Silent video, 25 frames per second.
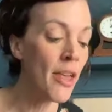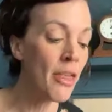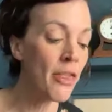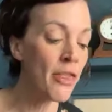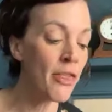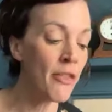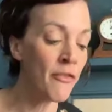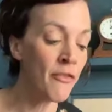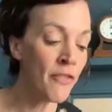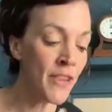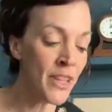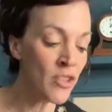
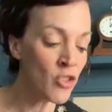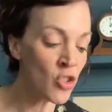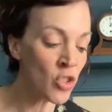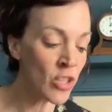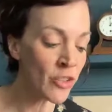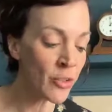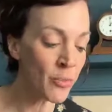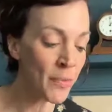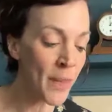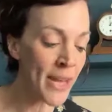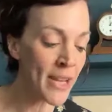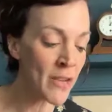The
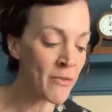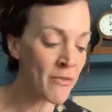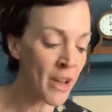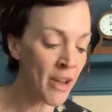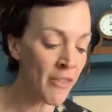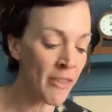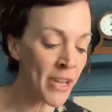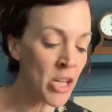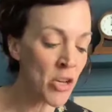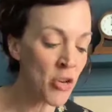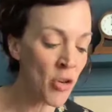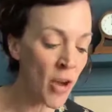Finches made a
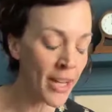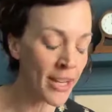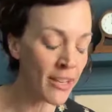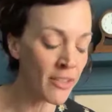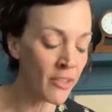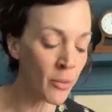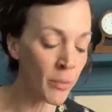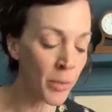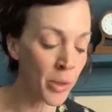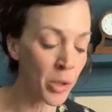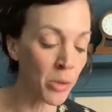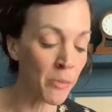very
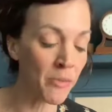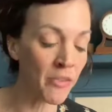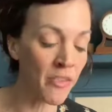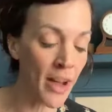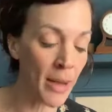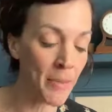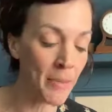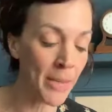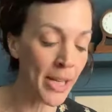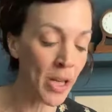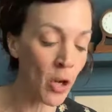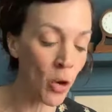creditable
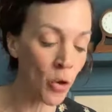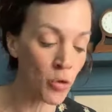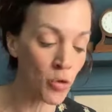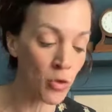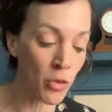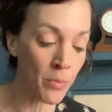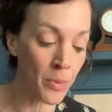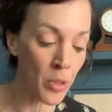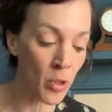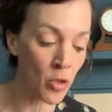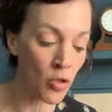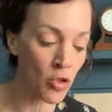family
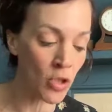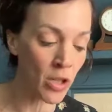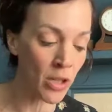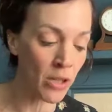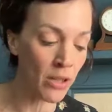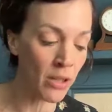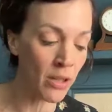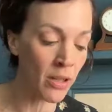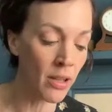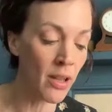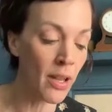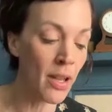contribution.
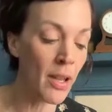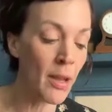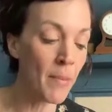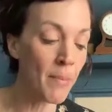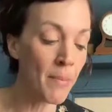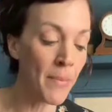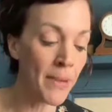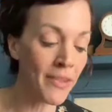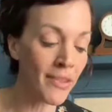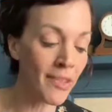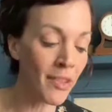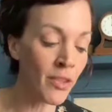
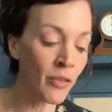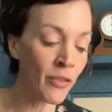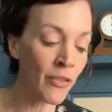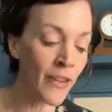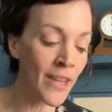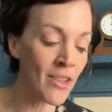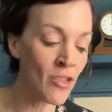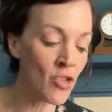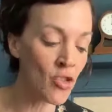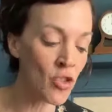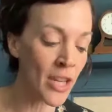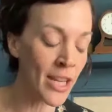Mrs.
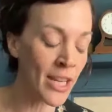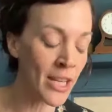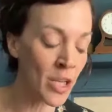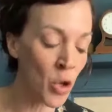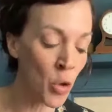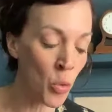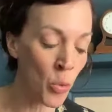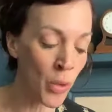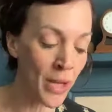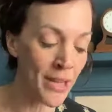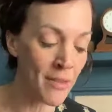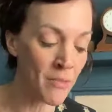Finch in
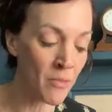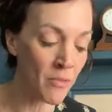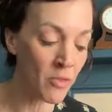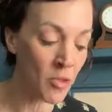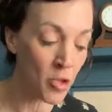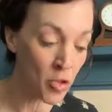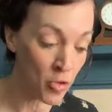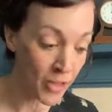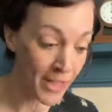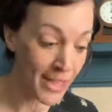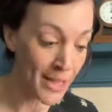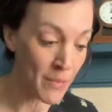green
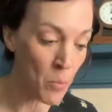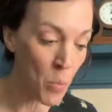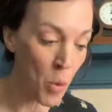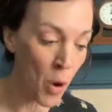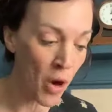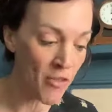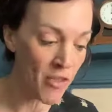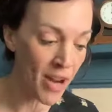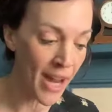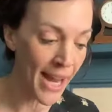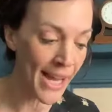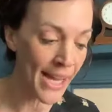
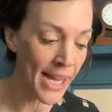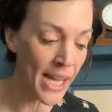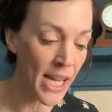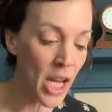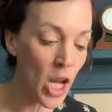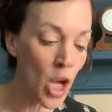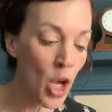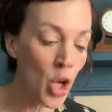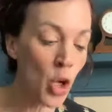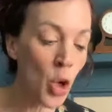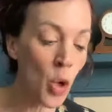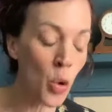moiré,
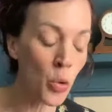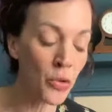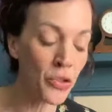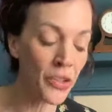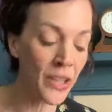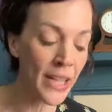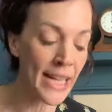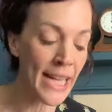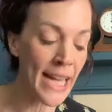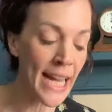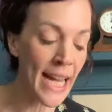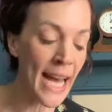
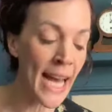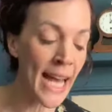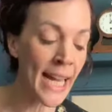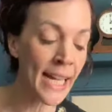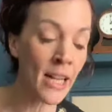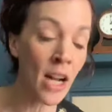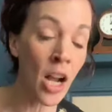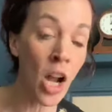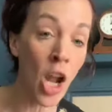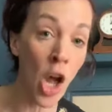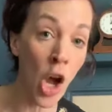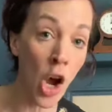Cordelia
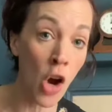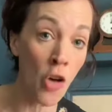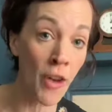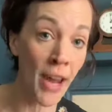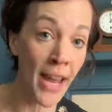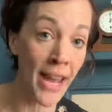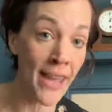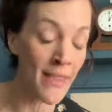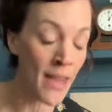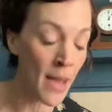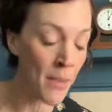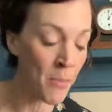and Clara
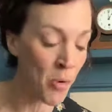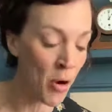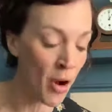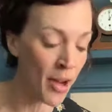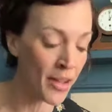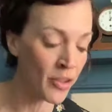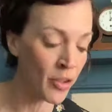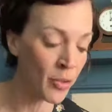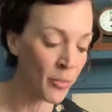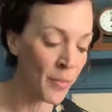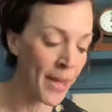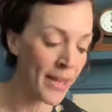in their
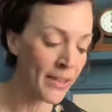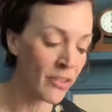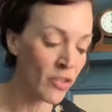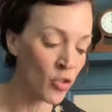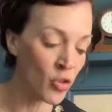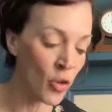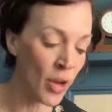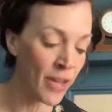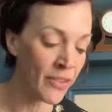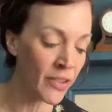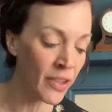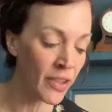bridesmaids'
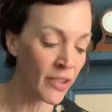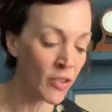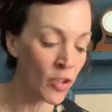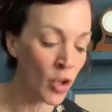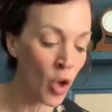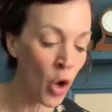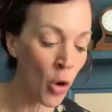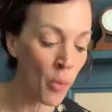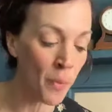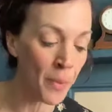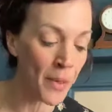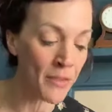dresses,
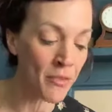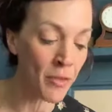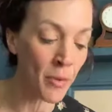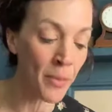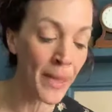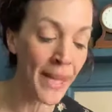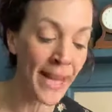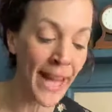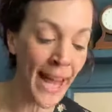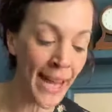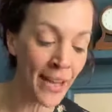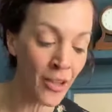copied from
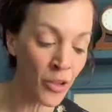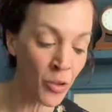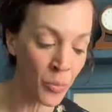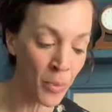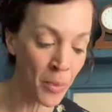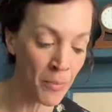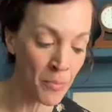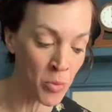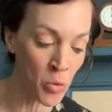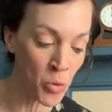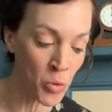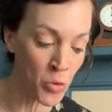the
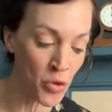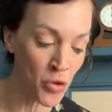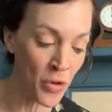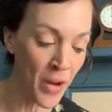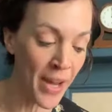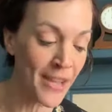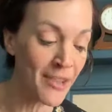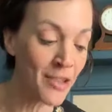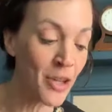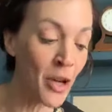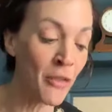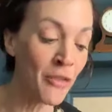Gainsborough
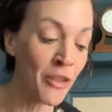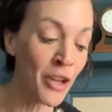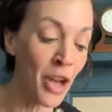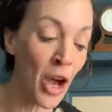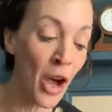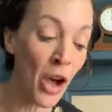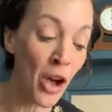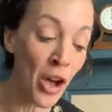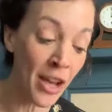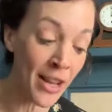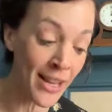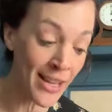portrait of an
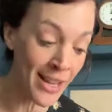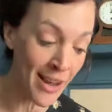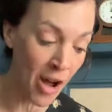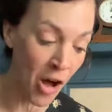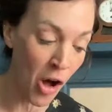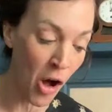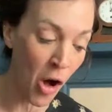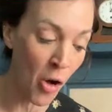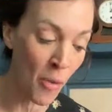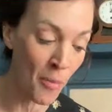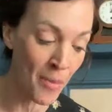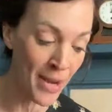earlier
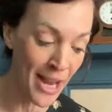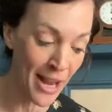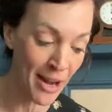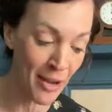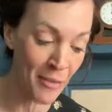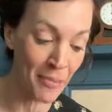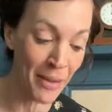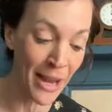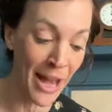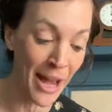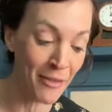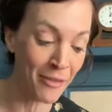
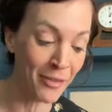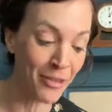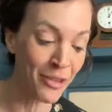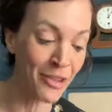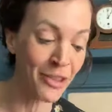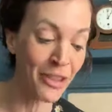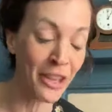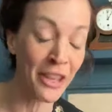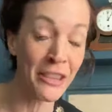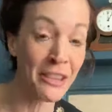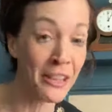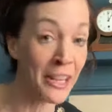Arminella Blount
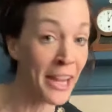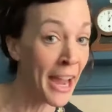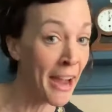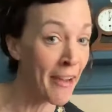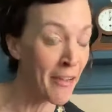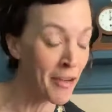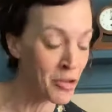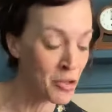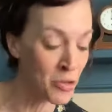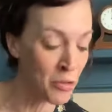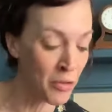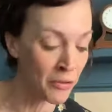in the
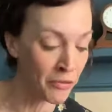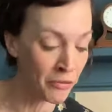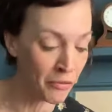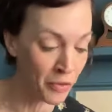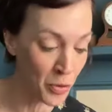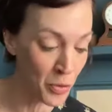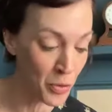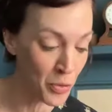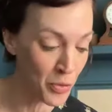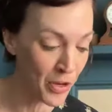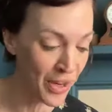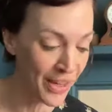character of
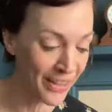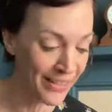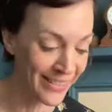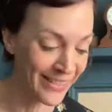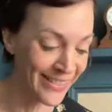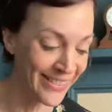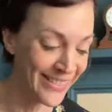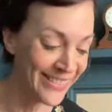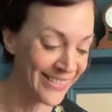Flora.